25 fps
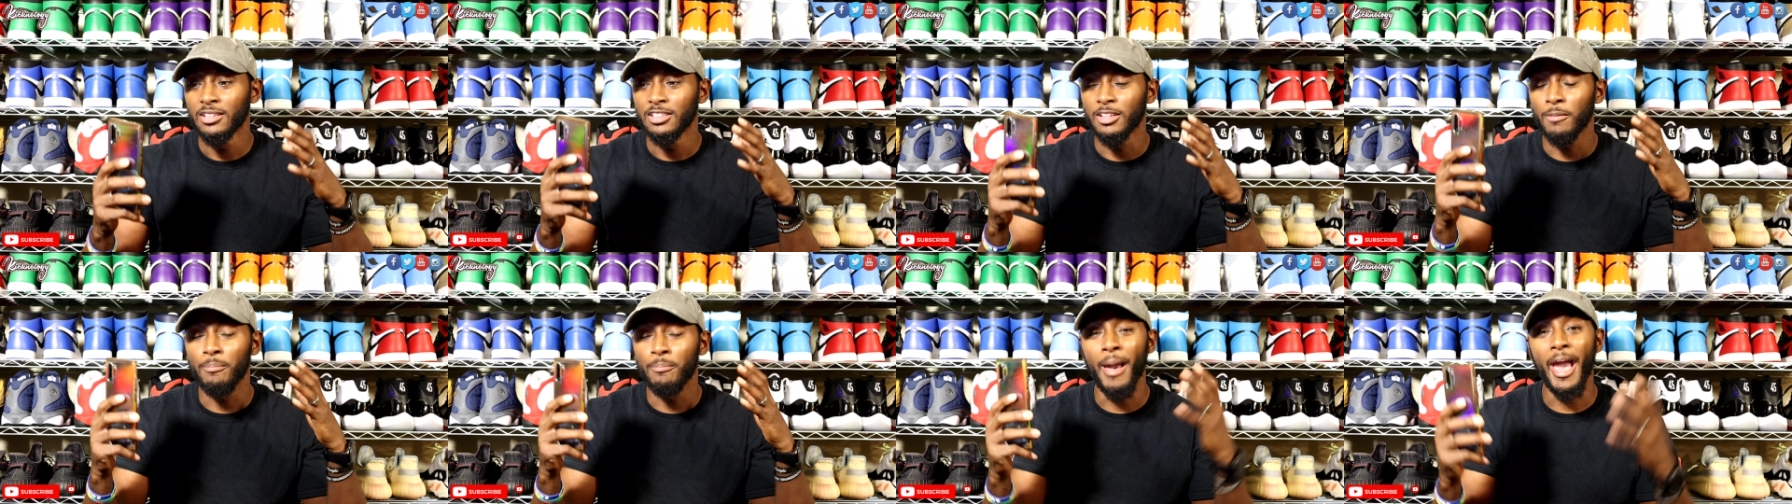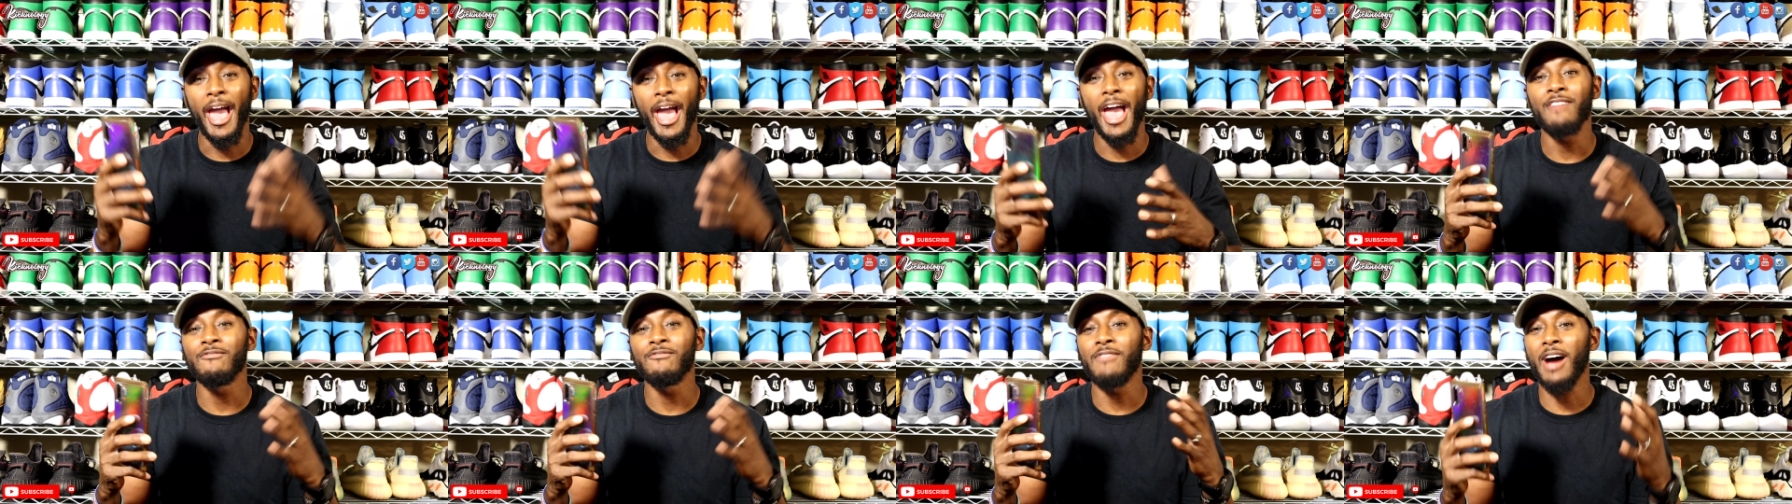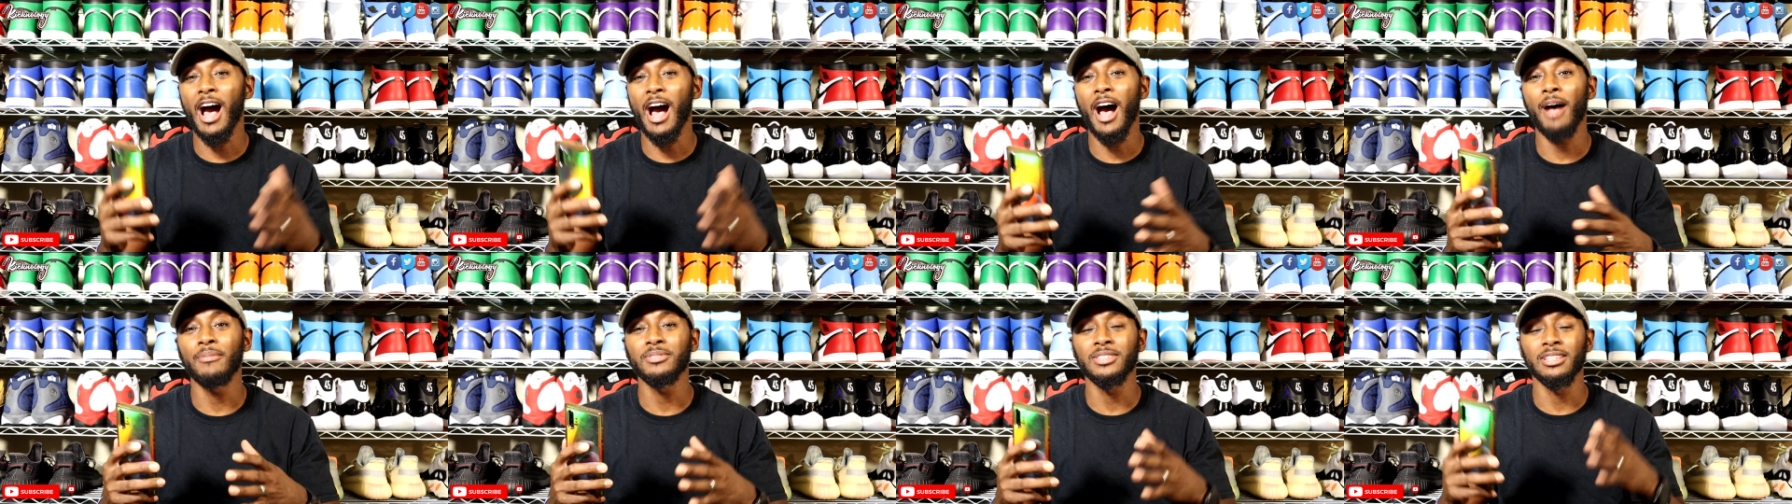the bad
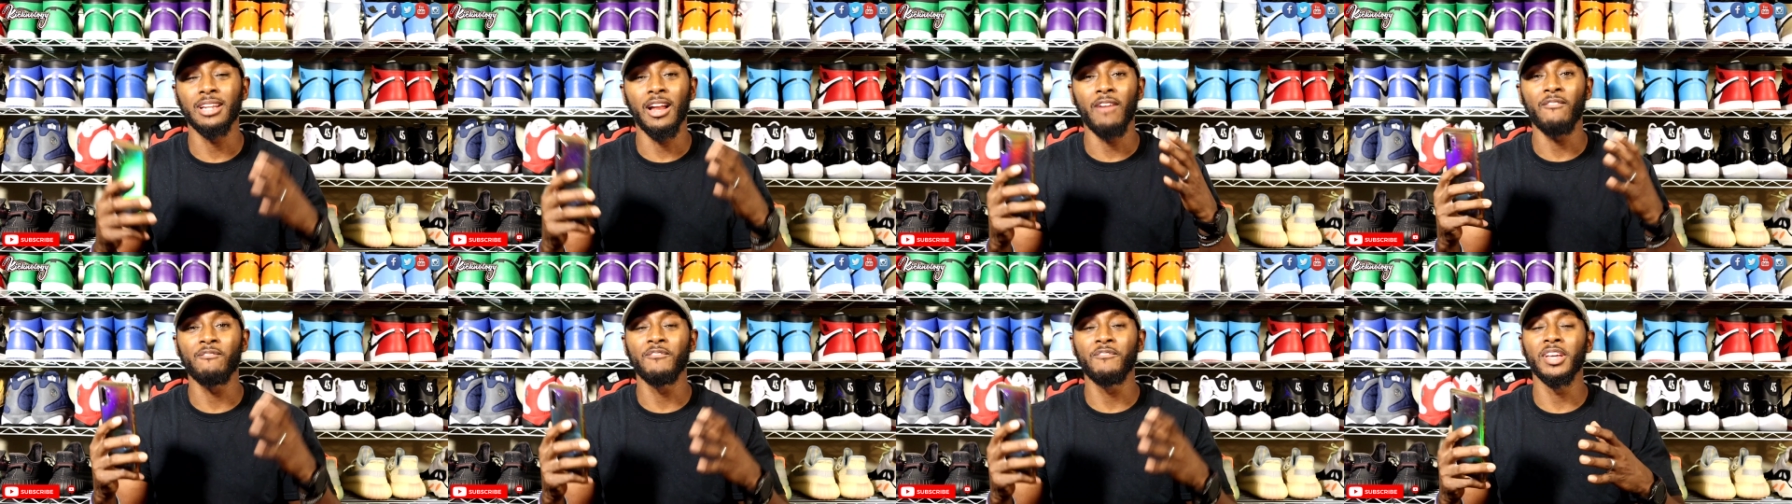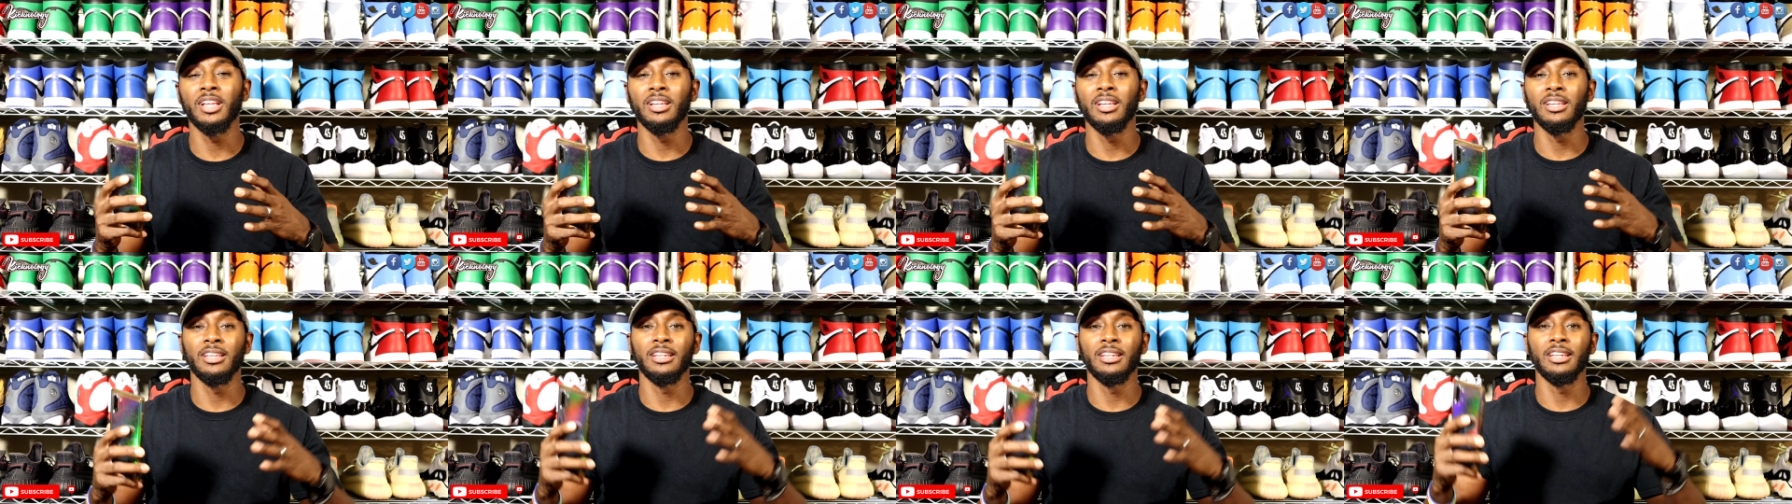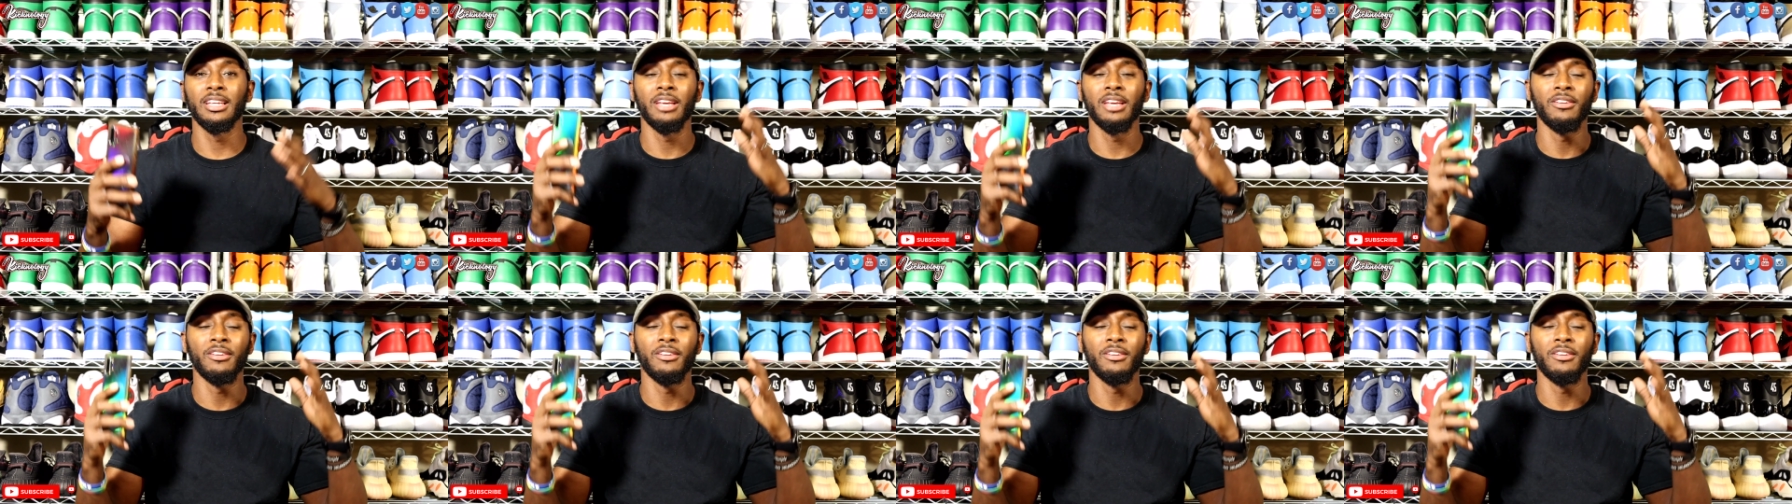vibes that I'm feeling,